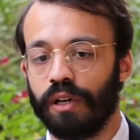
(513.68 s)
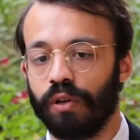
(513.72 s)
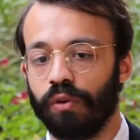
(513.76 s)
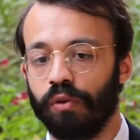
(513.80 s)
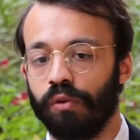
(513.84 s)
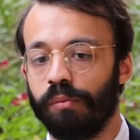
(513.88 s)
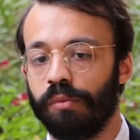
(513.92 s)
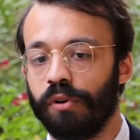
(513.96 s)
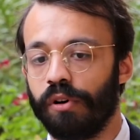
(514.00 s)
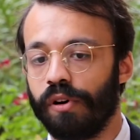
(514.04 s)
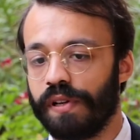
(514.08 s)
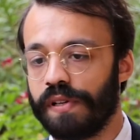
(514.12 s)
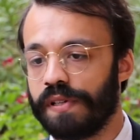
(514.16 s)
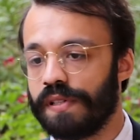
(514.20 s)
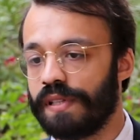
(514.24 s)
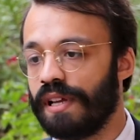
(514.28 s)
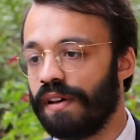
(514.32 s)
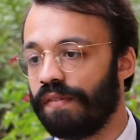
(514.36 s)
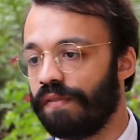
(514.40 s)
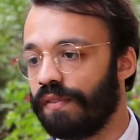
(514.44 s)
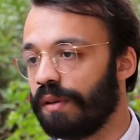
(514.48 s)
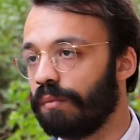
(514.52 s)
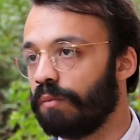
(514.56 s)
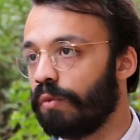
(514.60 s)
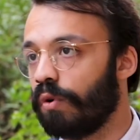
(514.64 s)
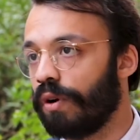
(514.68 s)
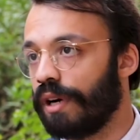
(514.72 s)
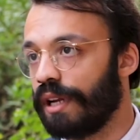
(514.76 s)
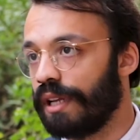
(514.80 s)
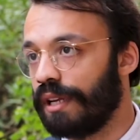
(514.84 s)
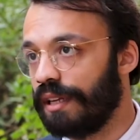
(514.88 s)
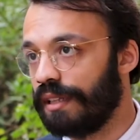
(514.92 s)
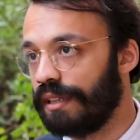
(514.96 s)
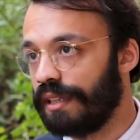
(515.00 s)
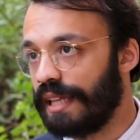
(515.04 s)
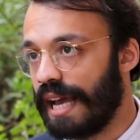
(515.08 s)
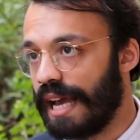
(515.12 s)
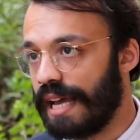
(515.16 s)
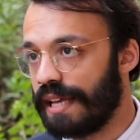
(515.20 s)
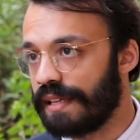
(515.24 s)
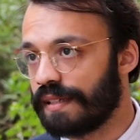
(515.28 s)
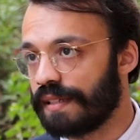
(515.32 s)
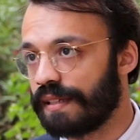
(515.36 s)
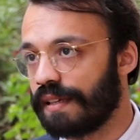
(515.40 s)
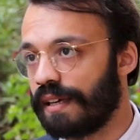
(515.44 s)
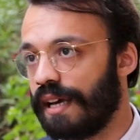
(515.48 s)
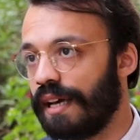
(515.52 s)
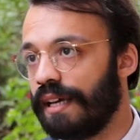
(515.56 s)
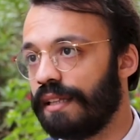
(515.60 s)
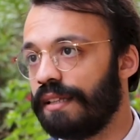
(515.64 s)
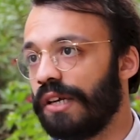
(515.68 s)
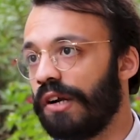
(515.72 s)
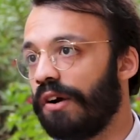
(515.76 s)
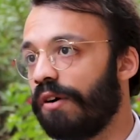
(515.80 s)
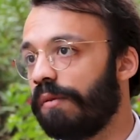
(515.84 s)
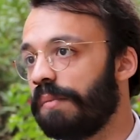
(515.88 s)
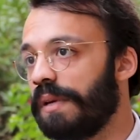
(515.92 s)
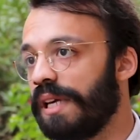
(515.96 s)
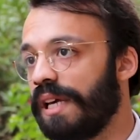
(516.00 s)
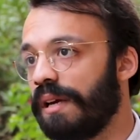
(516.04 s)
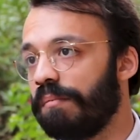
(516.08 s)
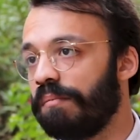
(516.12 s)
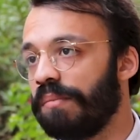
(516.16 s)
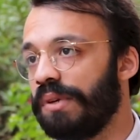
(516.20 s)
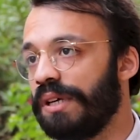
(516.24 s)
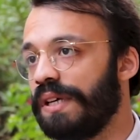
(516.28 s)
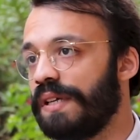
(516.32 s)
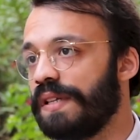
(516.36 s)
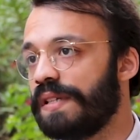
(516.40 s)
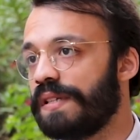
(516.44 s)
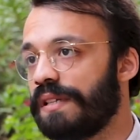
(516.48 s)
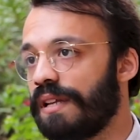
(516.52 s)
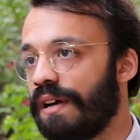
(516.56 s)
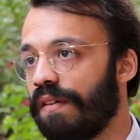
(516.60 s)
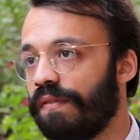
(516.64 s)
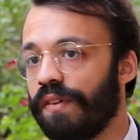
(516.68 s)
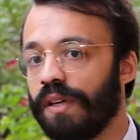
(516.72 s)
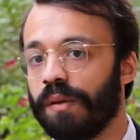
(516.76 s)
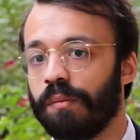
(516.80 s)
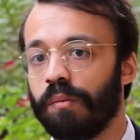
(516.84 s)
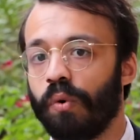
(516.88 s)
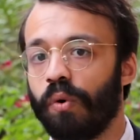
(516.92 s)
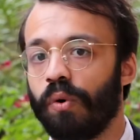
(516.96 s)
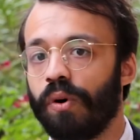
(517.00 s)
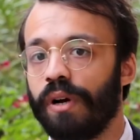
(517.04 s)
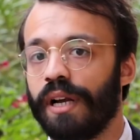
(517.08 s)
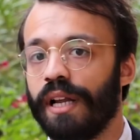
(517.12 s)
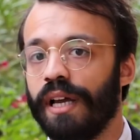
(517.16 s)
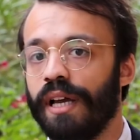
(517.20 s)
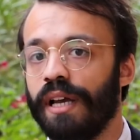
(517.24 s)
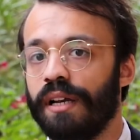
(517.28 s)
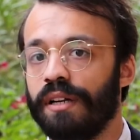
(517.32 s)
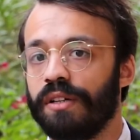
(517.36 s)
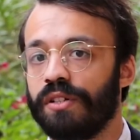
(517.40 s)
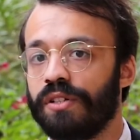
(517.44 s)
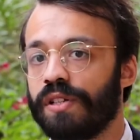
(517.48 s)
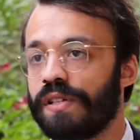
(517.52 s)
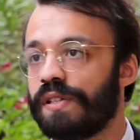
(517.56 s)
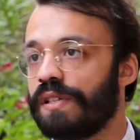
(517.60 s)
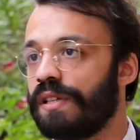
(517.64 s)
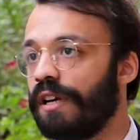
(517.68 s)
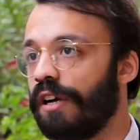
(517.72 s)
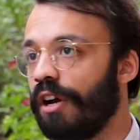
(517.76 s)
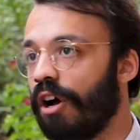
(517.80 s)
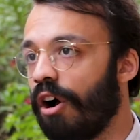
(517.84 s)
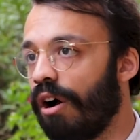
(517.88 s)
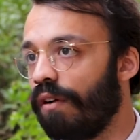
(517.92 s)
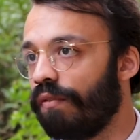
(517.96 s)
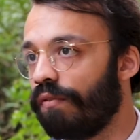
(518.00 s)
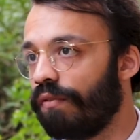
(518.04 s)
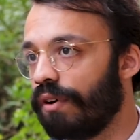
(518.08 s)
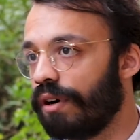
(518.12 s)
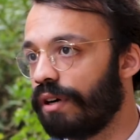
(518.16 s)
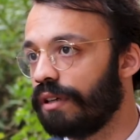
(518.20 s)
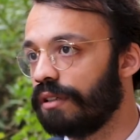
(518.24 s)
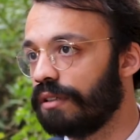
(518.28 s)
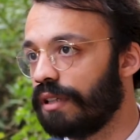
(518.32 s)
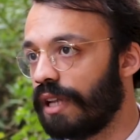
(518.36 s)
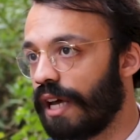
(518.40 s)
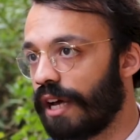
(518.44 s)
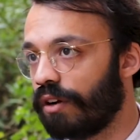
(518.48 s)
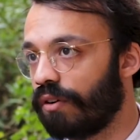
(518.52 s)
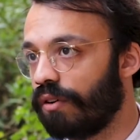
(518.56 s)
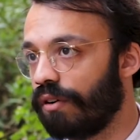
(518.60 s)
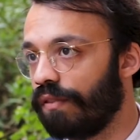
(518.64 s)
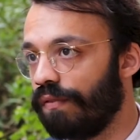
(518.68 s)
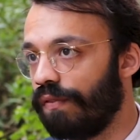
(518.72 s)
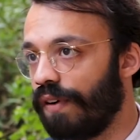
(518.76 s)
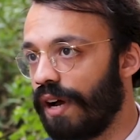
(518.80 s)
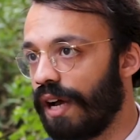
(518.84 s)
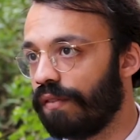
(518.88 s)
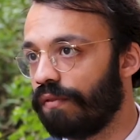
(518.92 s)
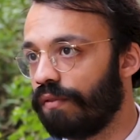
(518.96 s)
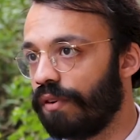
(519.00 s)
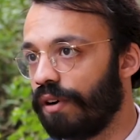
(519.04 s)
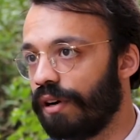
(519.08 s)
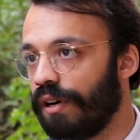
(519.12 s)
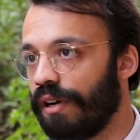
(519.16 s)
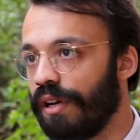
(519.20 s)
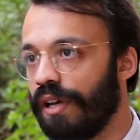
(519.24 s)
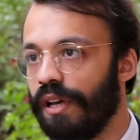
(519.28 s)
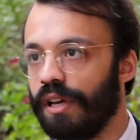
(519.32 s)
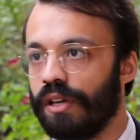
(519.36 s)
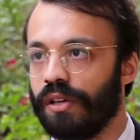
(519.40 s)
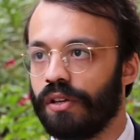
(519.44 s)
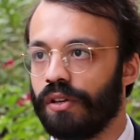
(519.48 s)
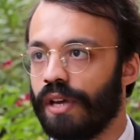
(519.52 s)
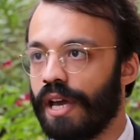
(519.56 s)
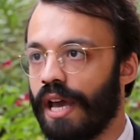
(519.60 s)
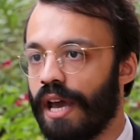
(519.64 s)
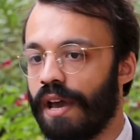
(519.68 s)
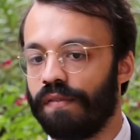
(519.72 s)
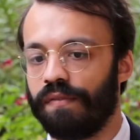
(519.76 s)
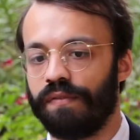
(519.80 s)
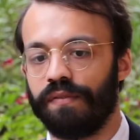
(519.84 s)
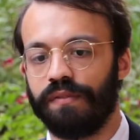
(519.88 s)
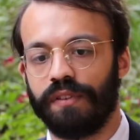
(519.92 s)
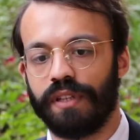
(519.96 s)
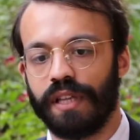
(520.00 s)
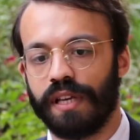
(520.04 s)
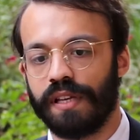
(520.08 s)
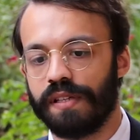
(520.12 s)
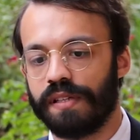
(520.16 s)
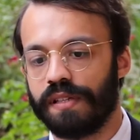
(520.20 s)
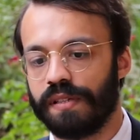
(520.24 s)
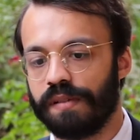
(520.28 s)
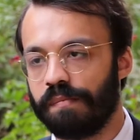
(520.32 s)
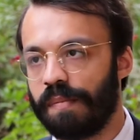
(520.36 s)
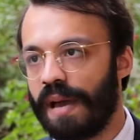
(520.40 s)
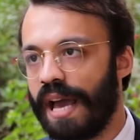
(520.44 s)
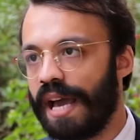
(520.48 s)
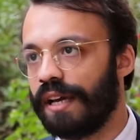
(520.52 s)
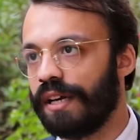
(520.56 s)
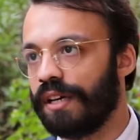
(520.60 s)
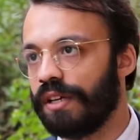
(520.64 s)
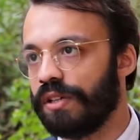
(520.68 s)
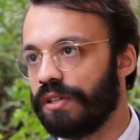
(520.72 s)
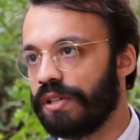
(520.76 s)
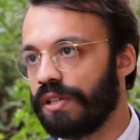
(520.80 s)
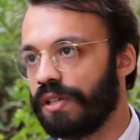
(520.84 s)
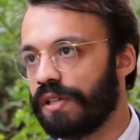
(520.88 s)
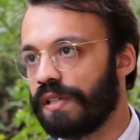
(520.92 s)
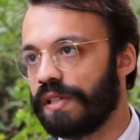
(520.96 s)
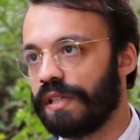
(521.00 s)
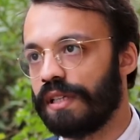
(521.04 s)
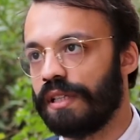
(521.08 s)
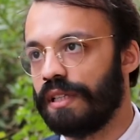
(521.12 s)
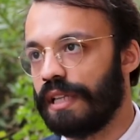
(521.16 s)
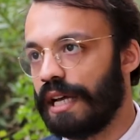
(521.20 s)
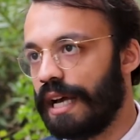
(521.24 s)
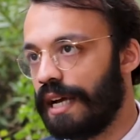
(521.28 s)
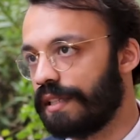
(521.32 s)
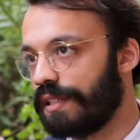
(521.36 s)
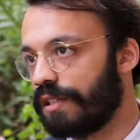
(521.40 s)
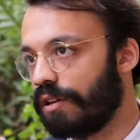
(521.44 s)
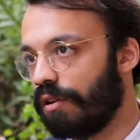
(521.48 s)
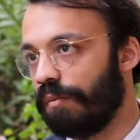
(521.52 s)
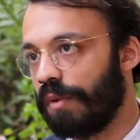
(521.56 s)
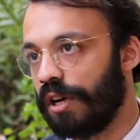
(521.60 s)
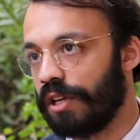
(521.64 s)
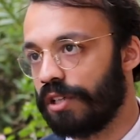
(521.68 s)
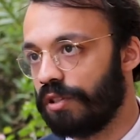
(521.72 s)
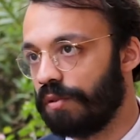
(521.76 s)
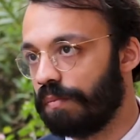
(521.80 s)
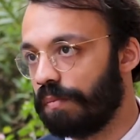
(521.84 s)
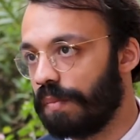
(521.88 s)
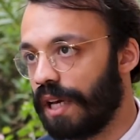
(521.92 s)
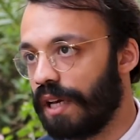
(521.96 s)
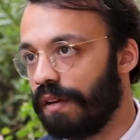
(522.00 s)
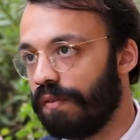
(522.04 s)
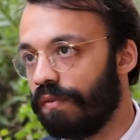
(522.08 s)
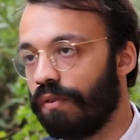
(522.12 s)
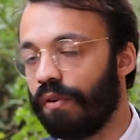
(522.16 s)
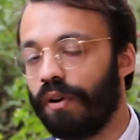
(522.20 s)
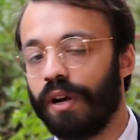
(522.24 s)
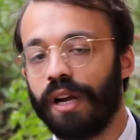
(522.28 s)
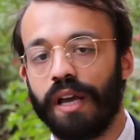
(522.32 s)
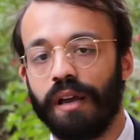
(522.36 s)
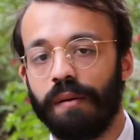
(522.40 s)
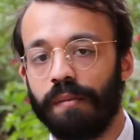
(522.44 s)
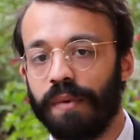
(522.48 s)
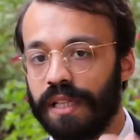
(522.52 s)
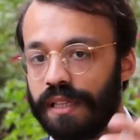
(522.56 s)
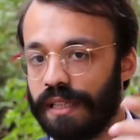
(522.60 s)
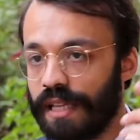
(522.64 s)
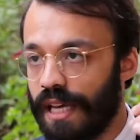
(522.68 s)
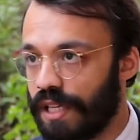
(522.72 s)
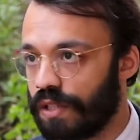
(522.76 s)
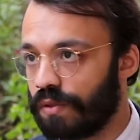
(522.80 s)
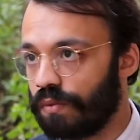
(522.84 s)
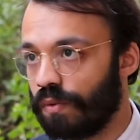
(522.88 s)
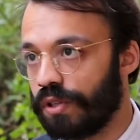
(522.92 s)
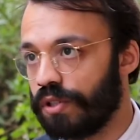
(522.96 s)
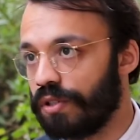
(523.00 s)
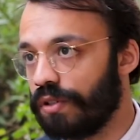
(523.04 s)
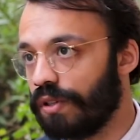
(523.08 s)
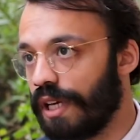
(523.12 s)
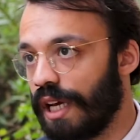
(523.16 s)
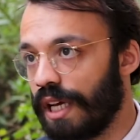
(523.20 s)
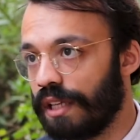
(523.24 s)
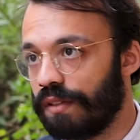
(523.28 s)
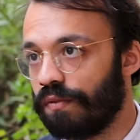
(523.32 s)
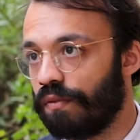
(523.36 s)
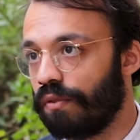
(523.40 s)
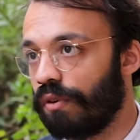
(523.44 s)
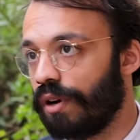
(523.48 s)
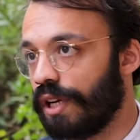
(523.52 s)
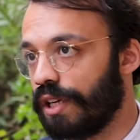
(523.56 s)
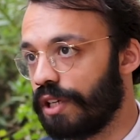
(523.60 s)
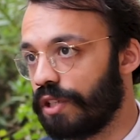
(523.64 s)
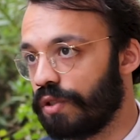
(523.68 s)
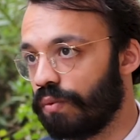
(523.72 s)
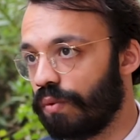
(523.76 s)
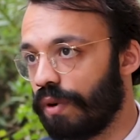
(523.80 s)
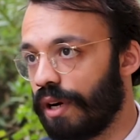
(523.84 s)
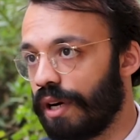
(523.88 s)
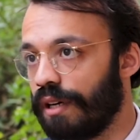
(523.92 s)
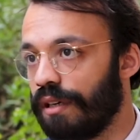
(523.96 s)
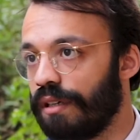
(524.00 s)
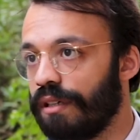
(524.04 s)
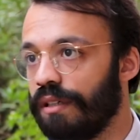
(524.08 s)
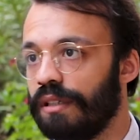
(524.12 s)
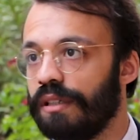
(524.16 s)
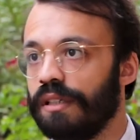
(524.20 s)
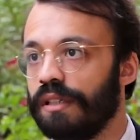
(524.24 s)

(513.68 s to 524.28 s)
Uber is nothing more than a task and Airbnb is nothing more than just an offer, like on Fiverr. You have these packages and that's how much you pay for them and that's what you get for each one.